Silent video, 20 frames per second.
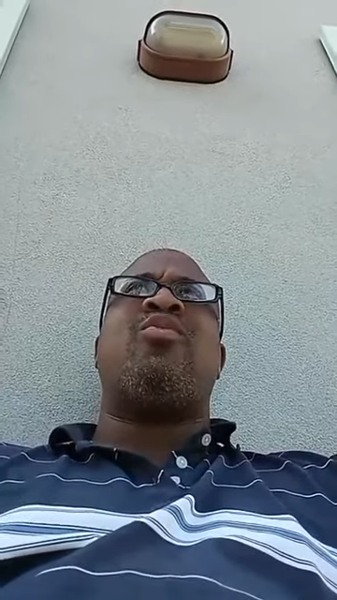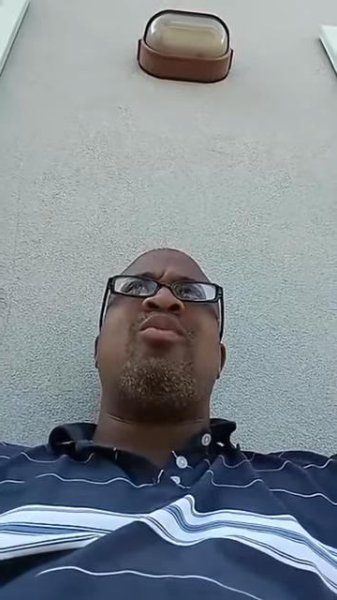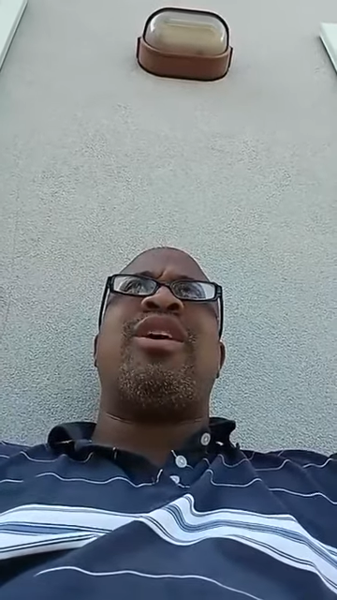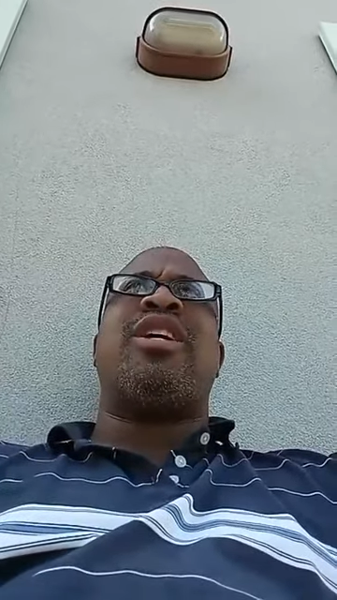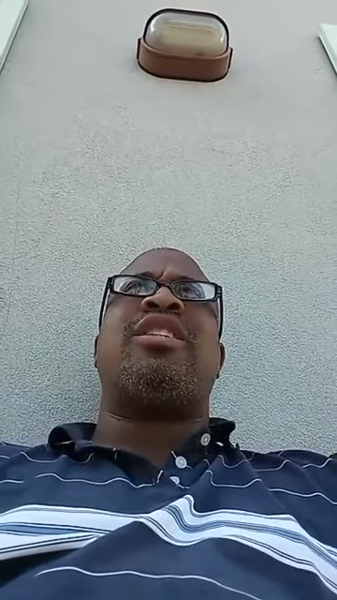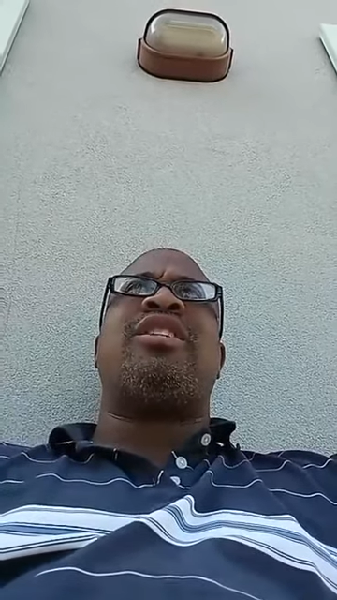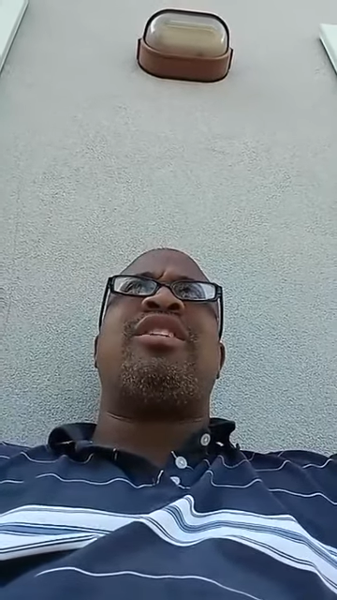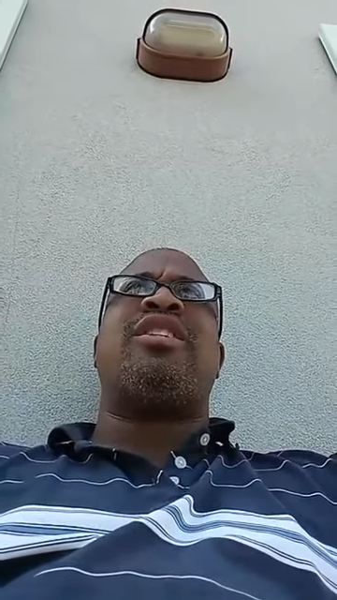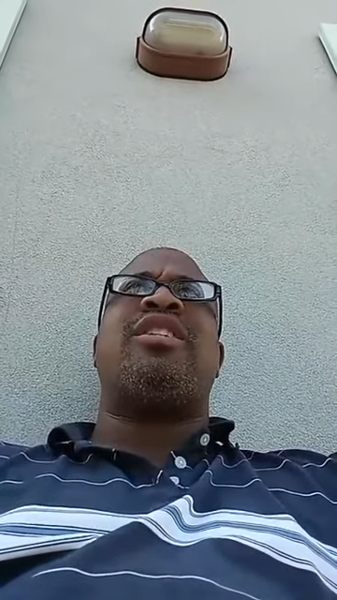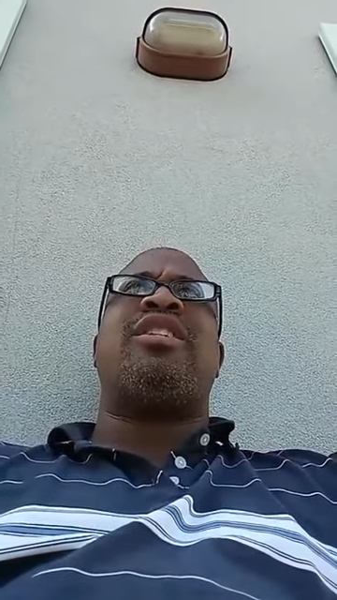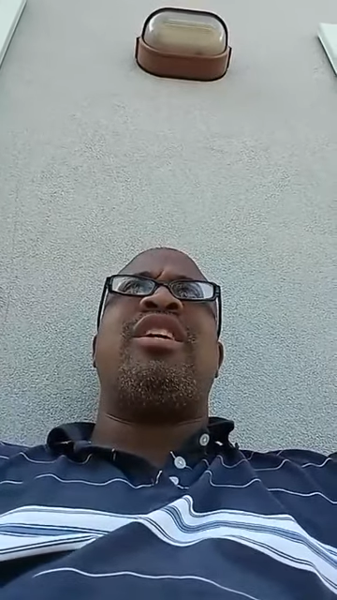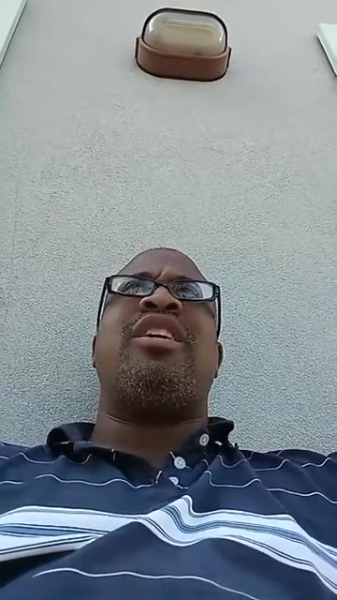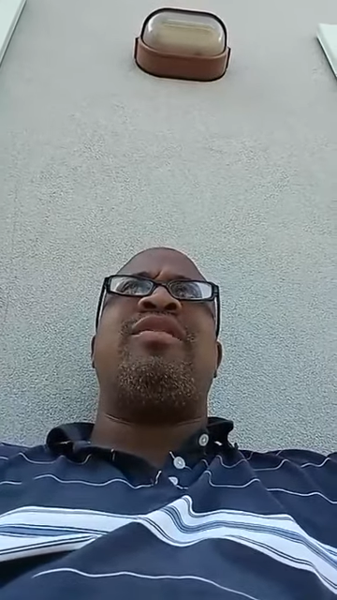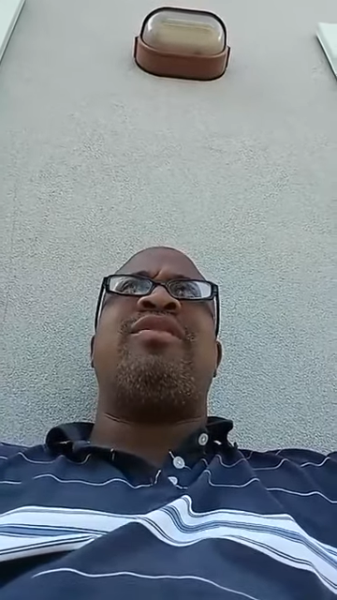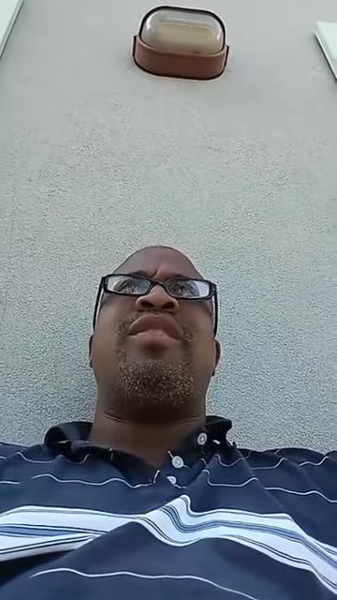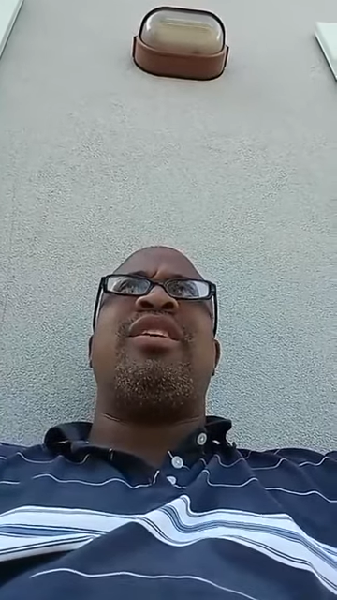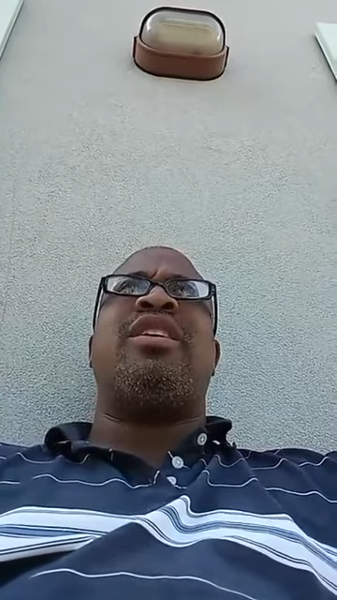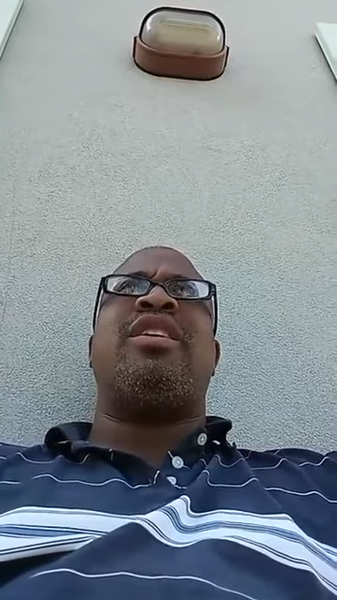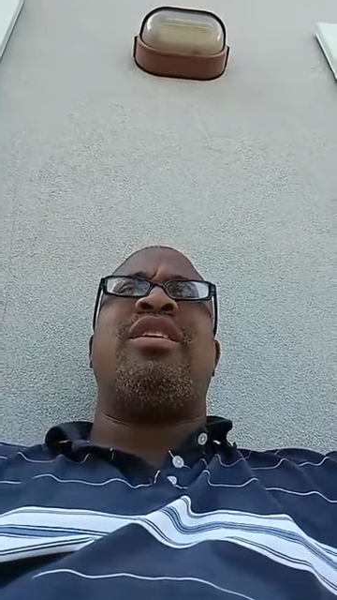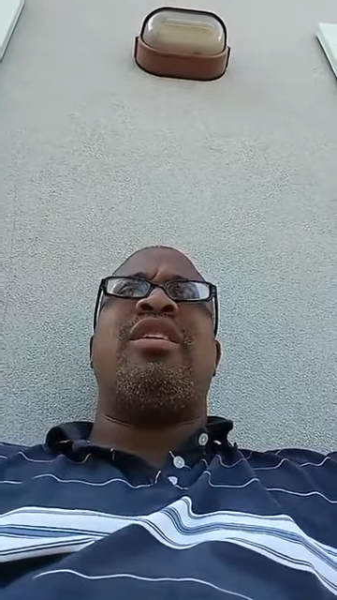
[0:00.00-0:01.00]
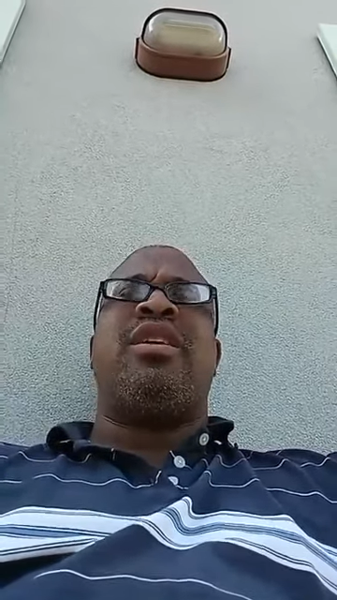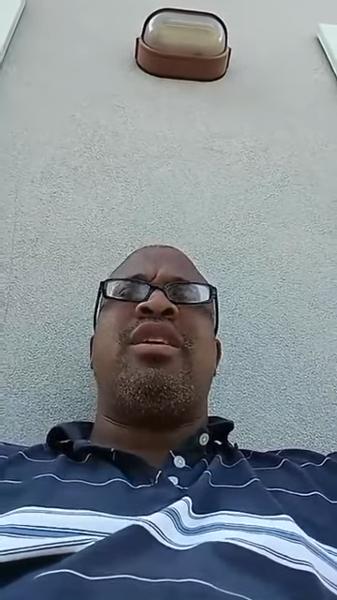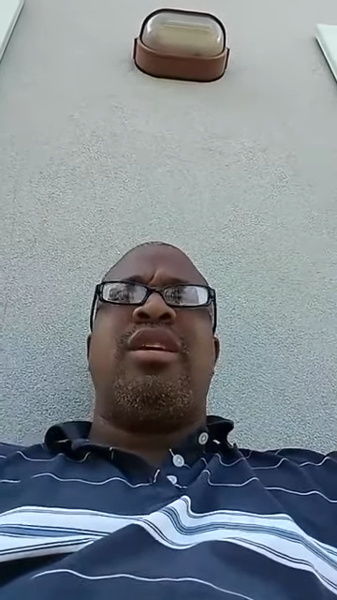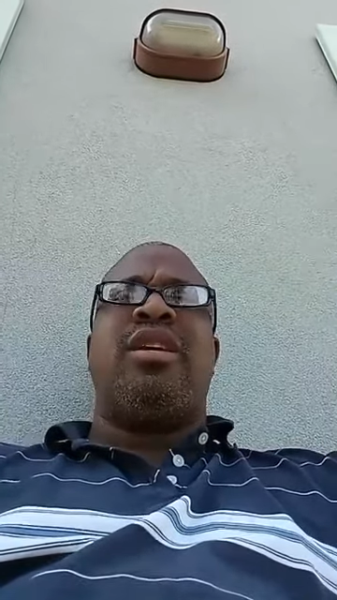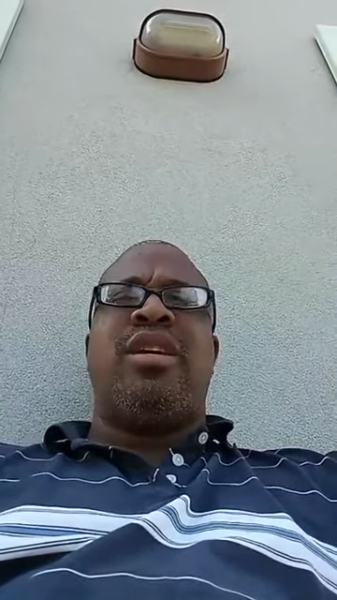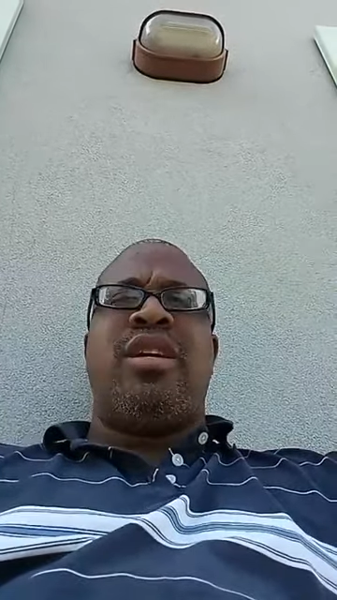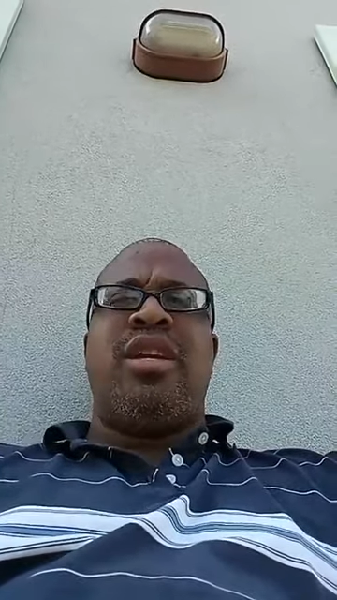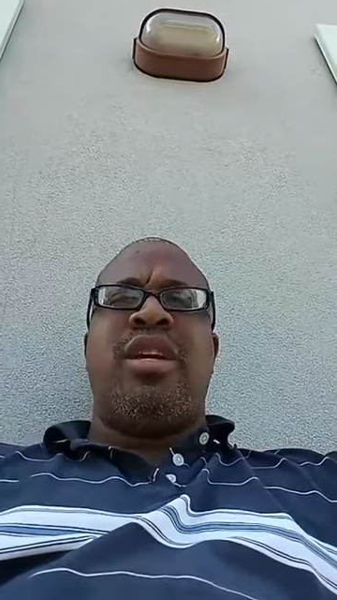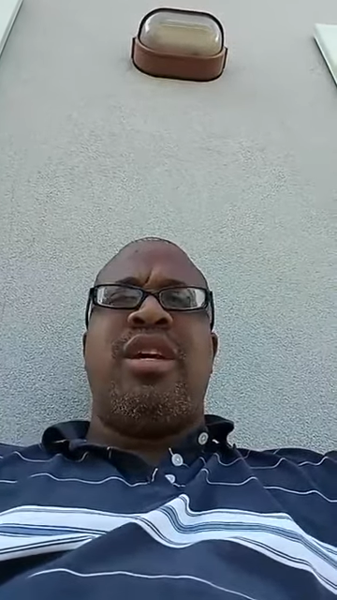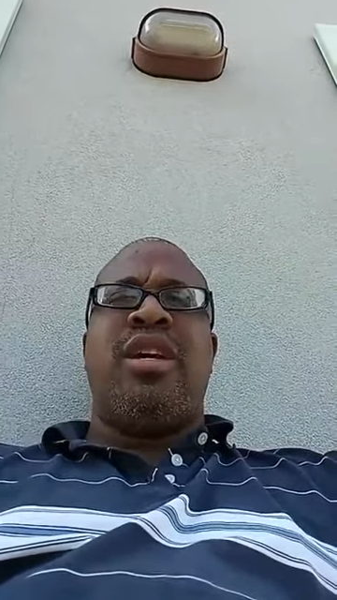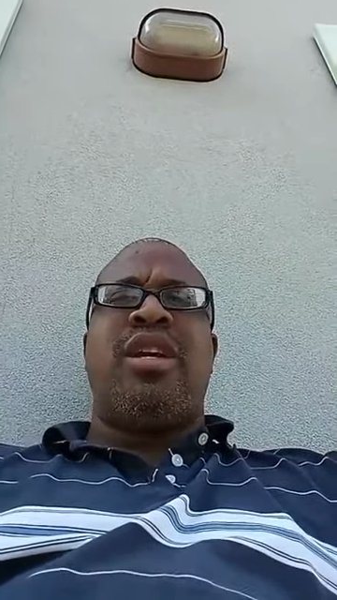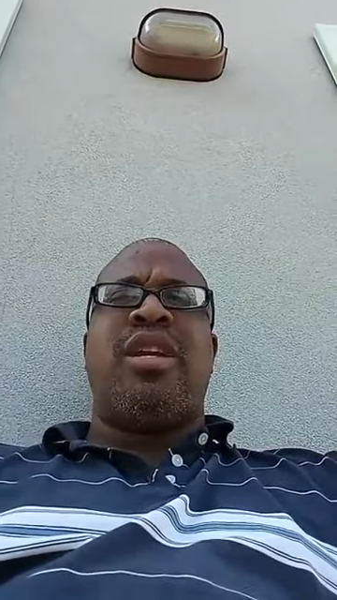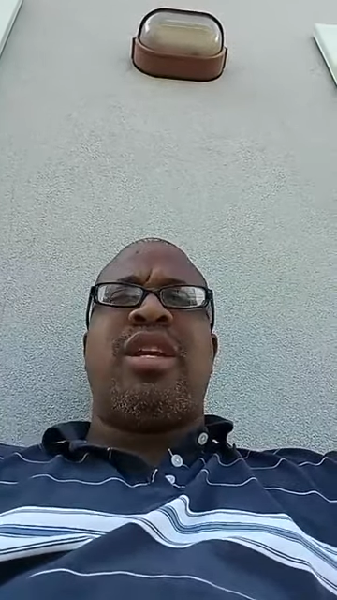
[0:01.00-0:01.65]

watched the TV in the